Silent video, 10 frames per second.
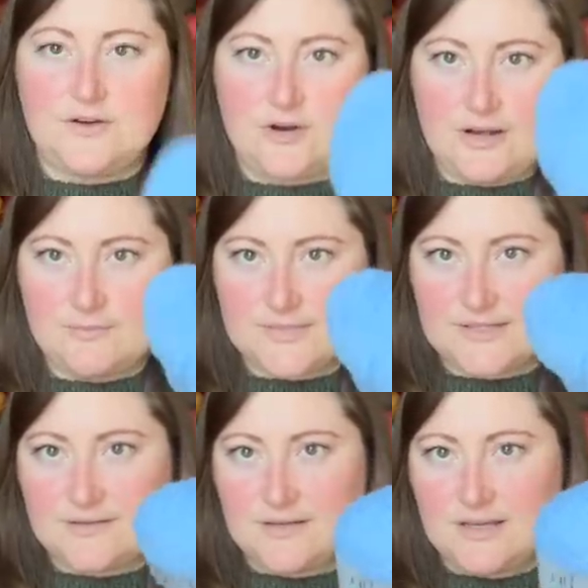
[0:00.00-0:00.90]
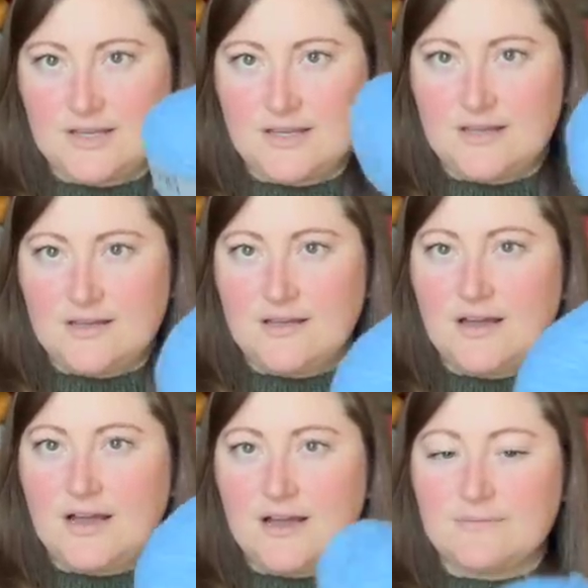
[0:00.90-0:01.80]
grams.
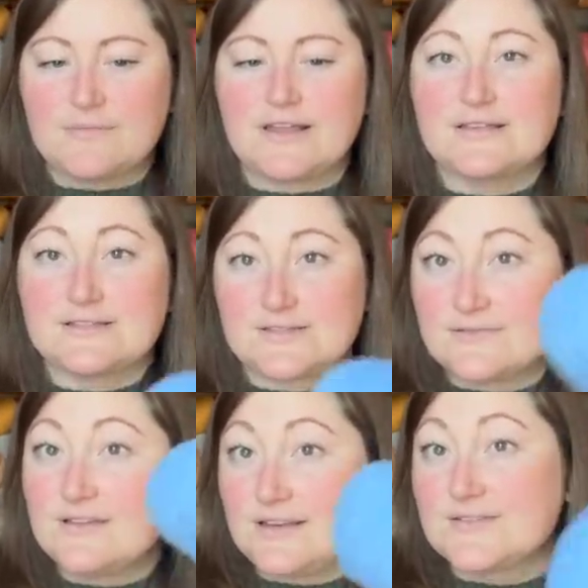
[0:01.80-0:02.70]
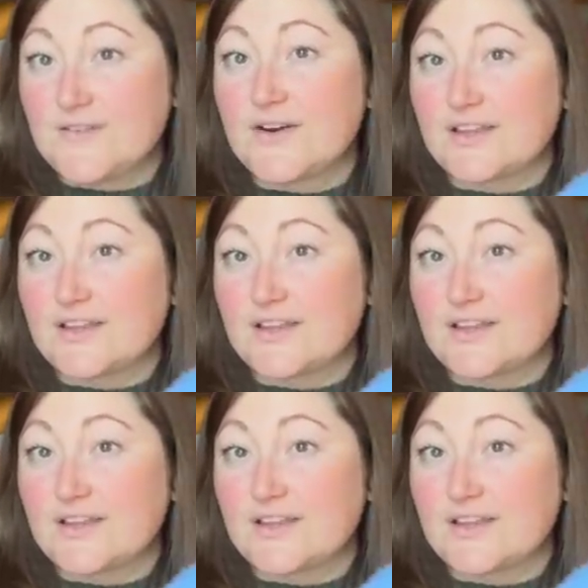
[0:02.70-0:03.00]
It is very